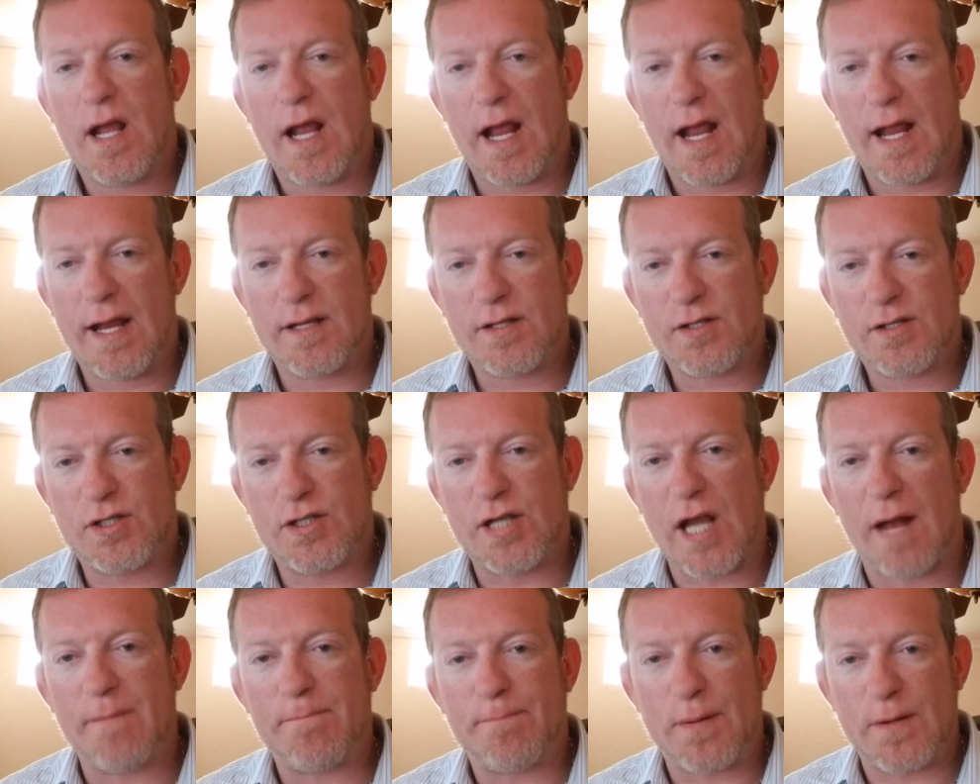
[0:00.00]
a
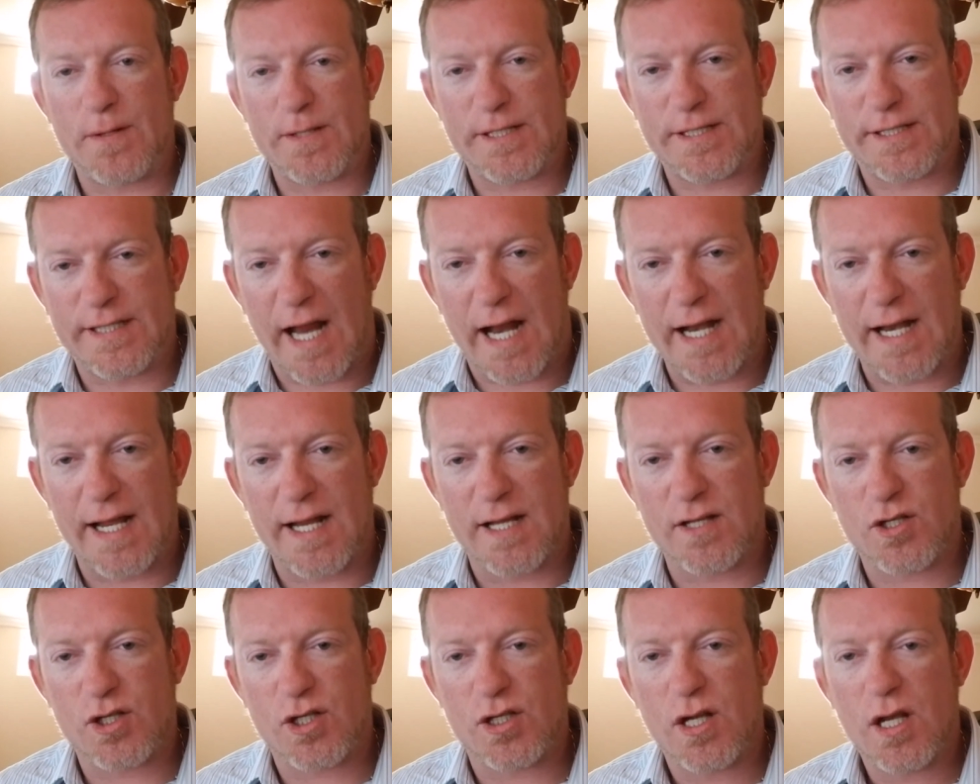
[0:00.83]
set
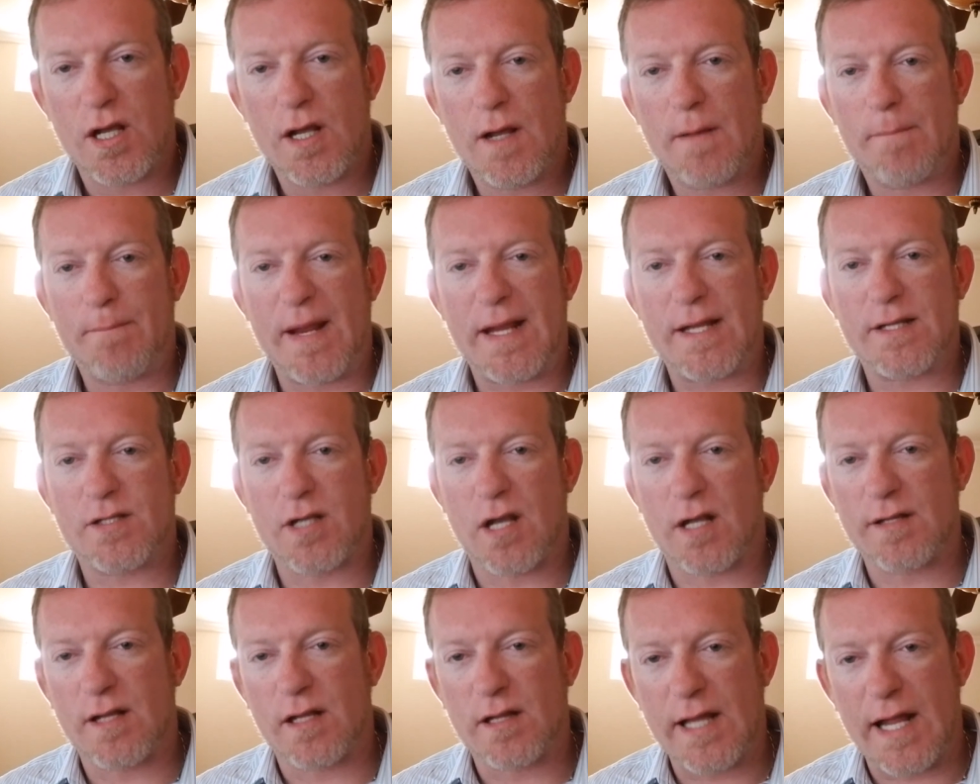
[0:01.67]
percentage based
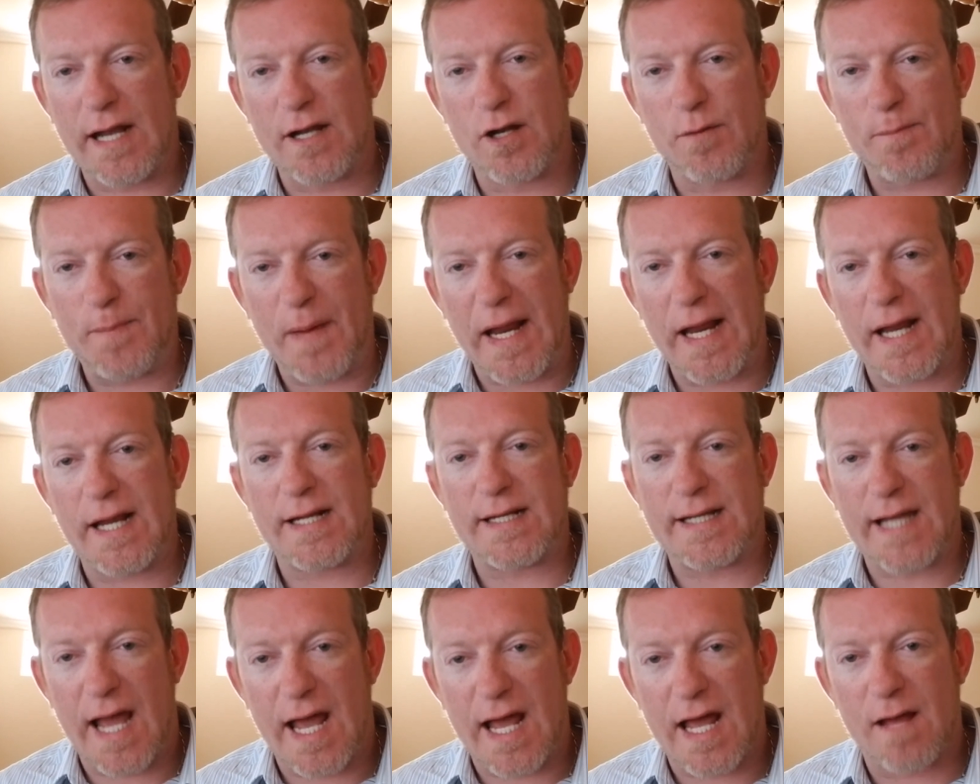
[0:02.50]
on the lender
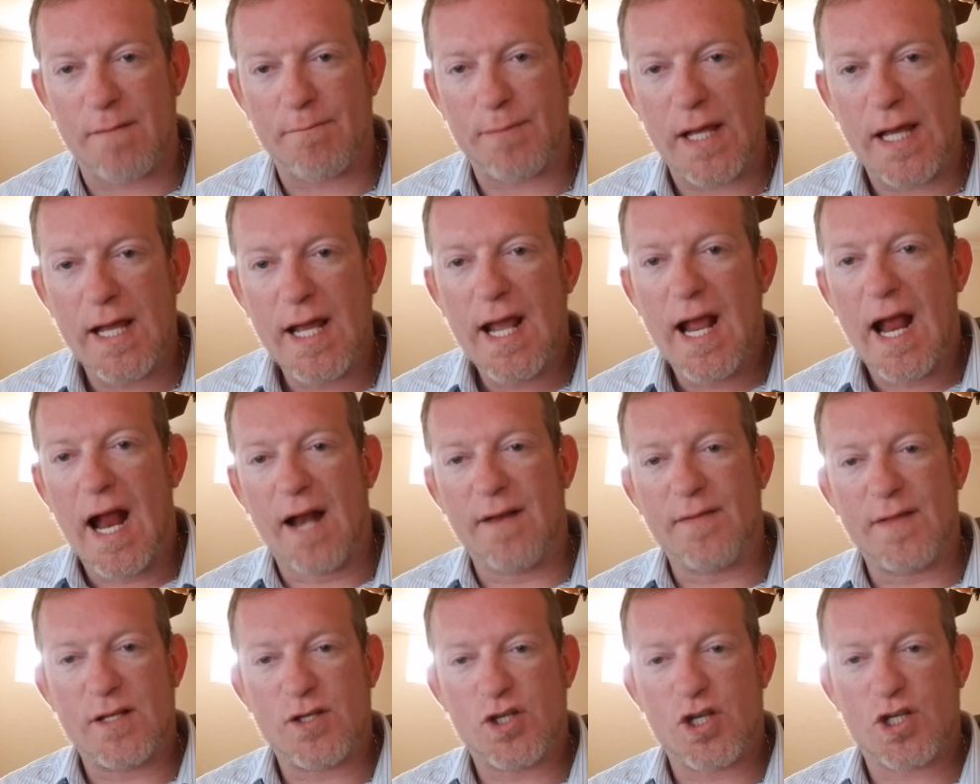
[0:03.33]
paid comp
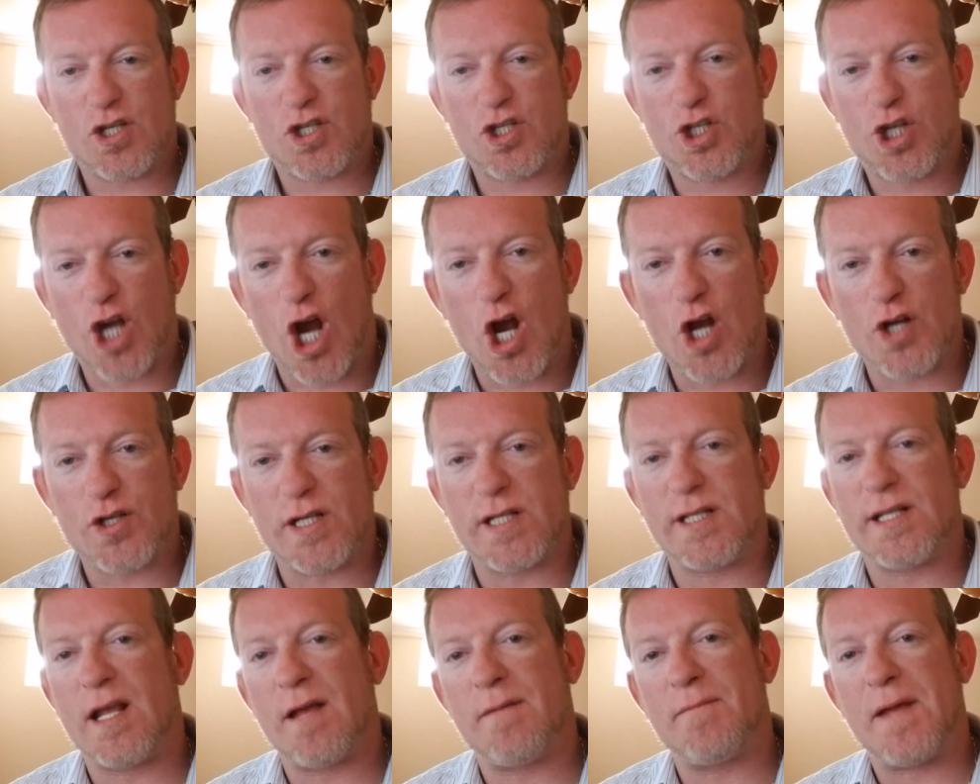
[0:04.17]
and then just
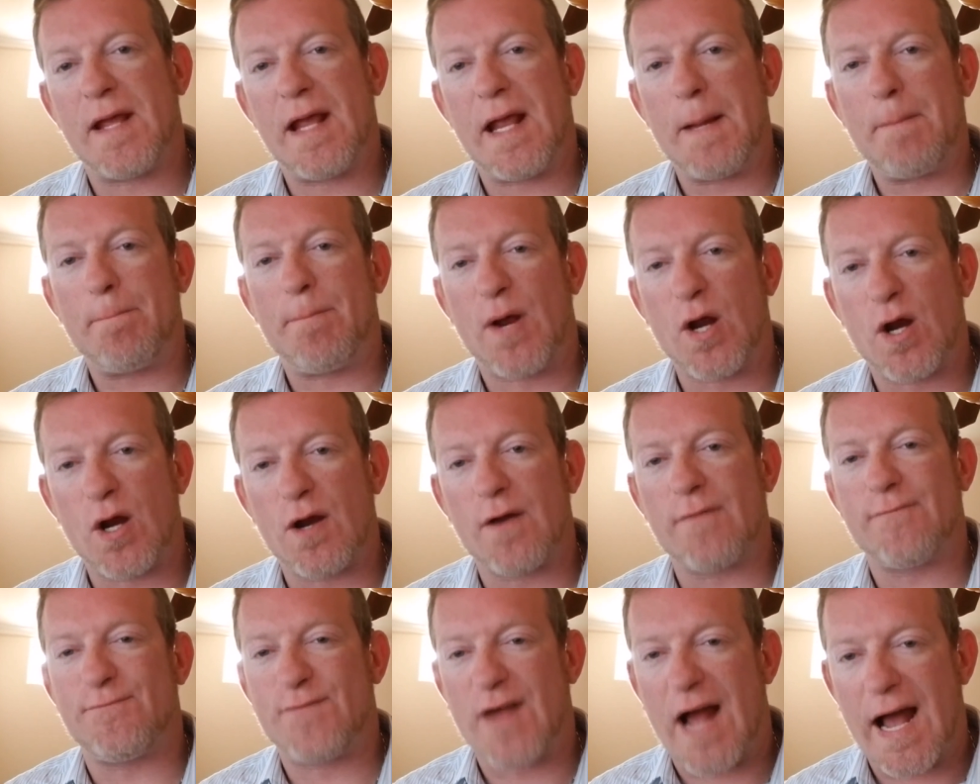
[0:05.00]
charging them a
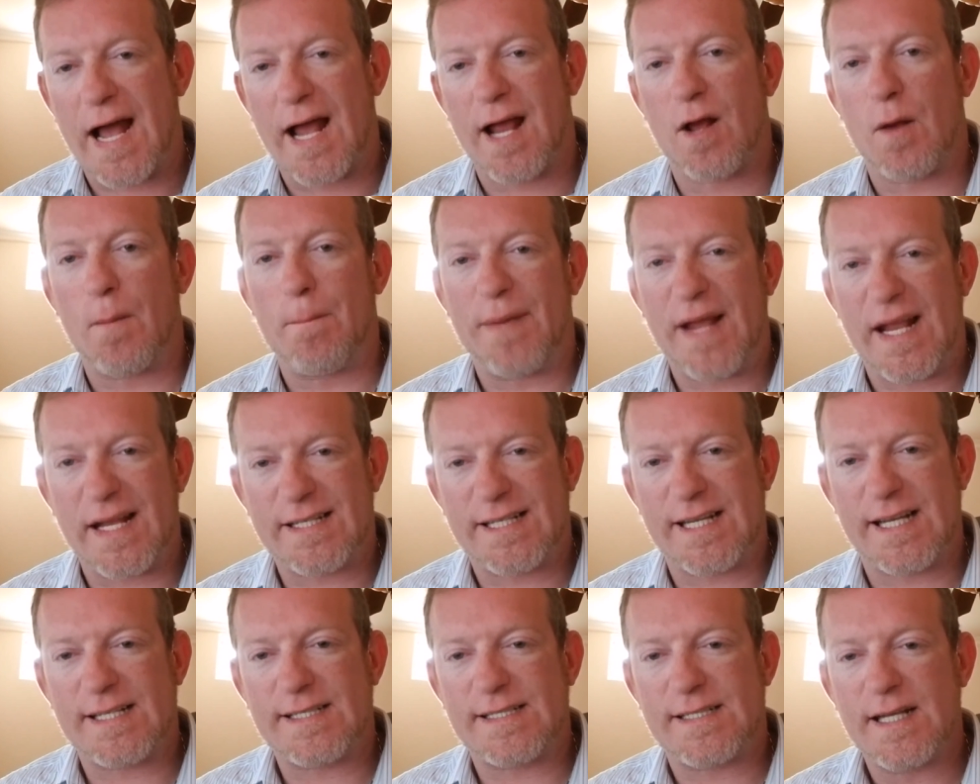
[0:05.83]
per file
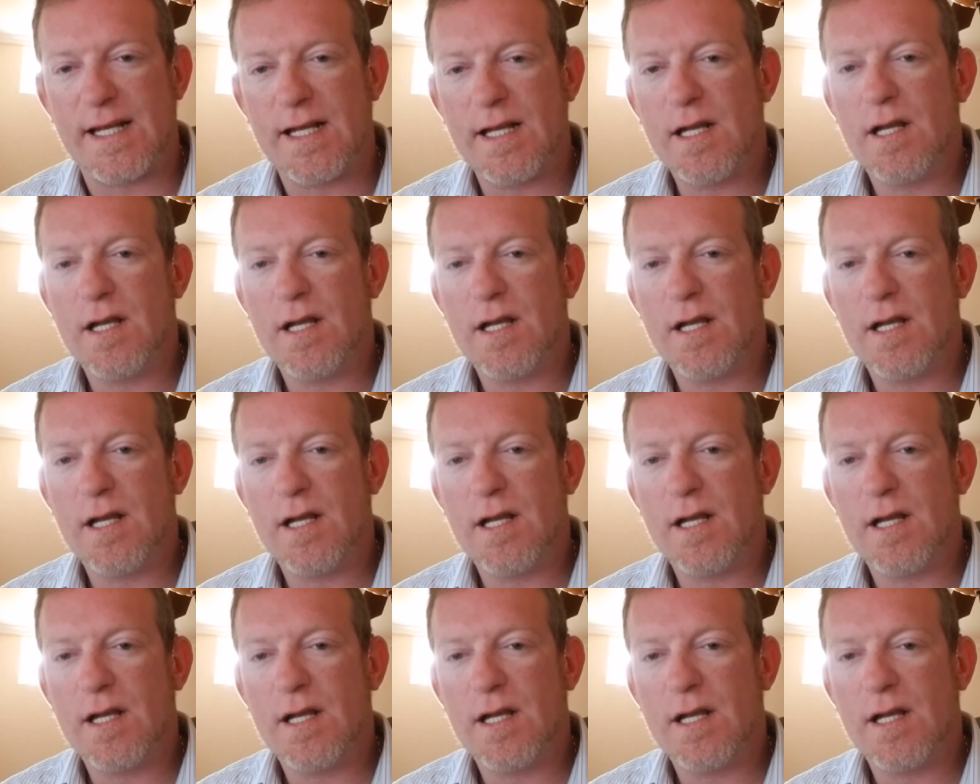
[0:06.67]
basis.